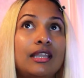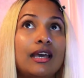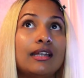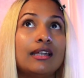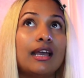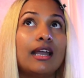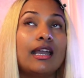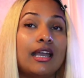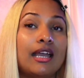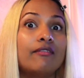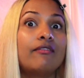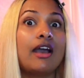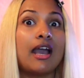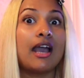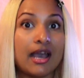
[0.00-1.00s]
that I have
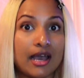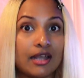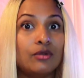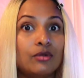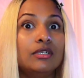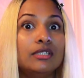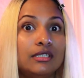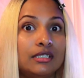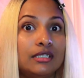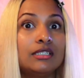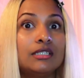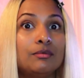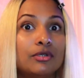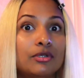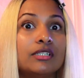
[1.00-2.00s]
had with
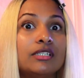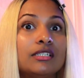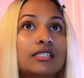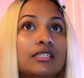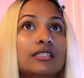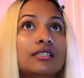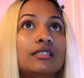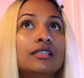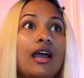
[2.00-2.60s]
this person,